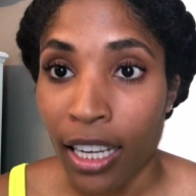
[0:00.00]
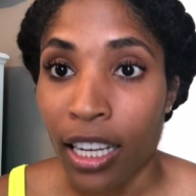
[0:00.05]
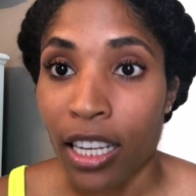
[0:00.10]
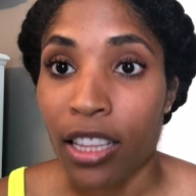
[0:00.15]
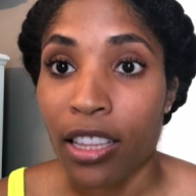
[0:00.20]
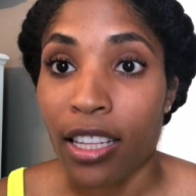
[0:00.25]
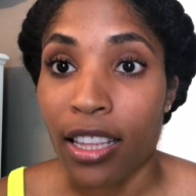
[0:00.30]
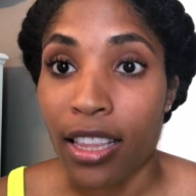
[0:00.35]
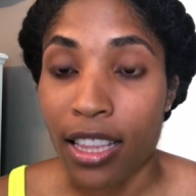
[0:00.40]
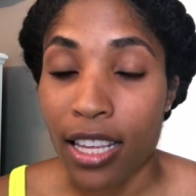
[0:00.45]

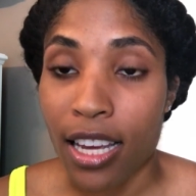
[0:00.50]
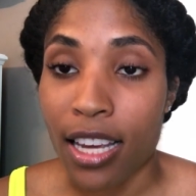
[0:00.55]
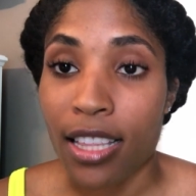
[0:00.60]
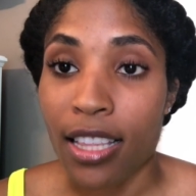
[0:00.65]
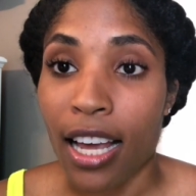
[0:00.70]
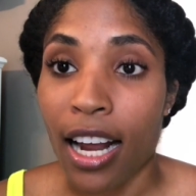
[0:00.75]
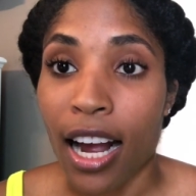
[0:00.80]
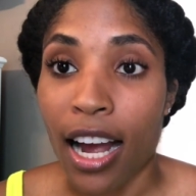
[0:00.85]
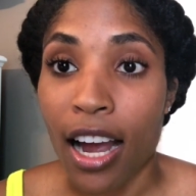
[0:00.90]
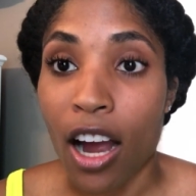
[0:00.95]
And the thing
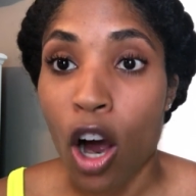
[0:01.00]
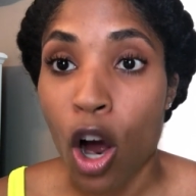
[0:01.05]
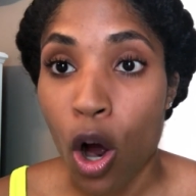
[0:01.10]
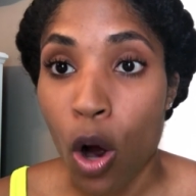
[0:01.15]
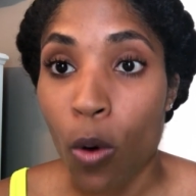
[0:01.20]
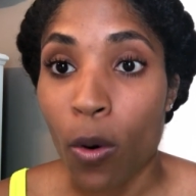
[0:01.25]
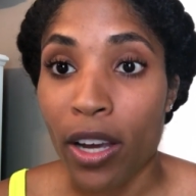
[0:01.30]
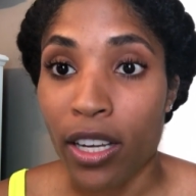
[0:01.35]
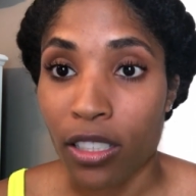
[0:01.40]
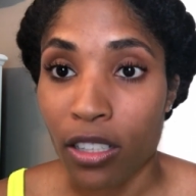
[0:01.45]
that I
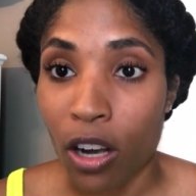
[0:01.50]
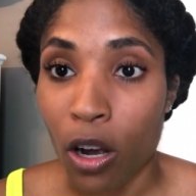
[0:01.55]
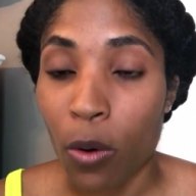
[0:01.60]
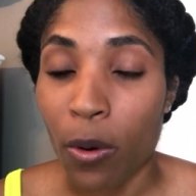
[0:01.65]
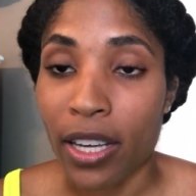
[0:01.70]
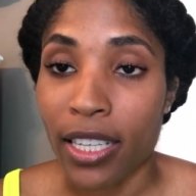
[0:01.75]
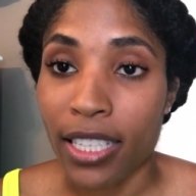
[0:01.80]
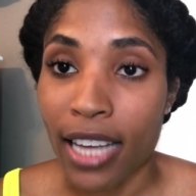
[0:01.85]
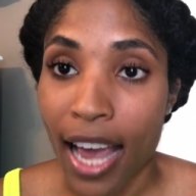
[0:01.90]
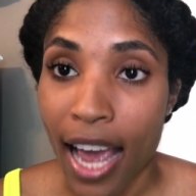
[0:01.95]

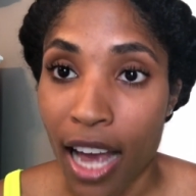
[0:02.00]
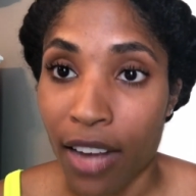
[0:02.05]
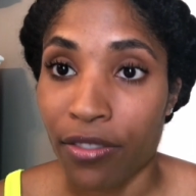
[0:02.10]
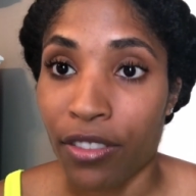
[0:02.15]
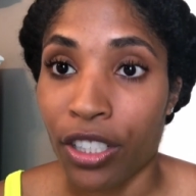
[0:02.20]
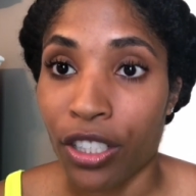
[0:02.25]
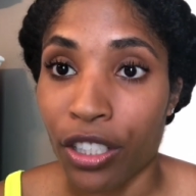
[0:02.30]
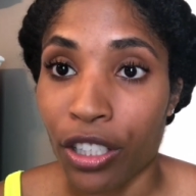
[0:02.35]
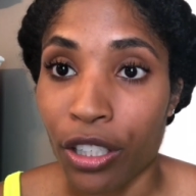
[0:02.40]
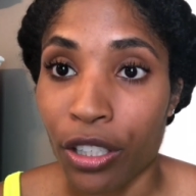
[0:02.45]
always have
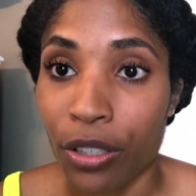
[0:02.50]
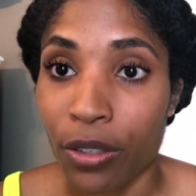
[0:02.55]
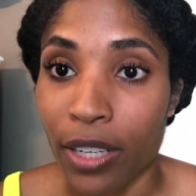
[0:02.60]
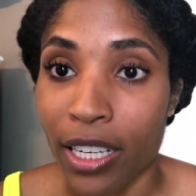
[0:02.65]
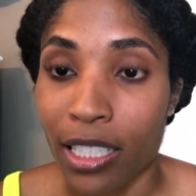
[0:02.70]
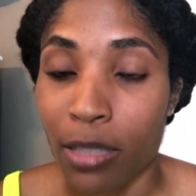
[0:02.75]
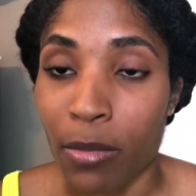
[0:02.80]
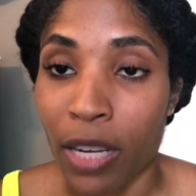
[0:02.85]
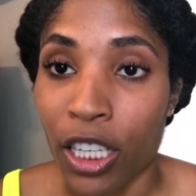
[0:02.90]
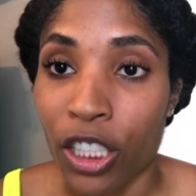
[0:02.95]
to do
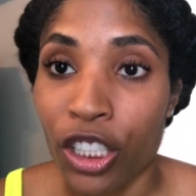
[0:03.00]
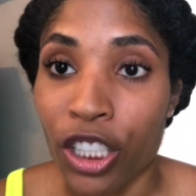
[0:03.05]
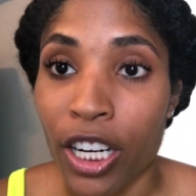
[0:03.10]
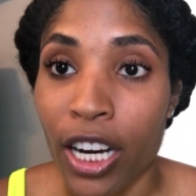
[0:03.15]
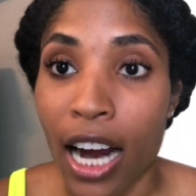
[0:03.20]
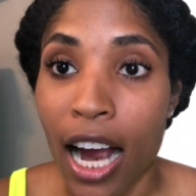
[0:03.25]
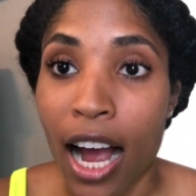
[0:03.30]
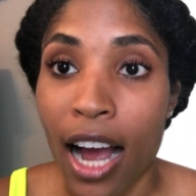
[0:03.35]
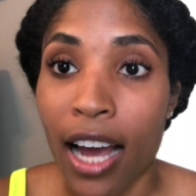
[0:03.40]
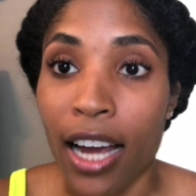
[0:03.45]
is make
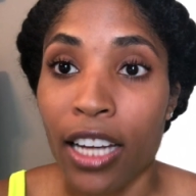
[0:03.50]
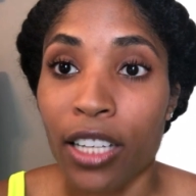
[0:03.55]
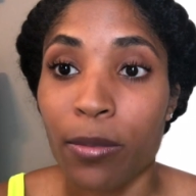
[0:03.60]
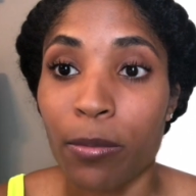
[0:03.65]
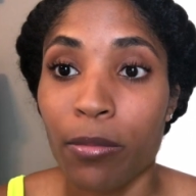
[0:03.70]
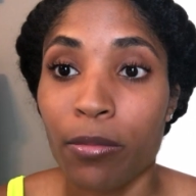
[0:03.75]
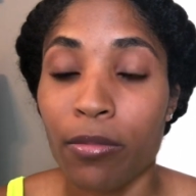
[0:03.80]
sure I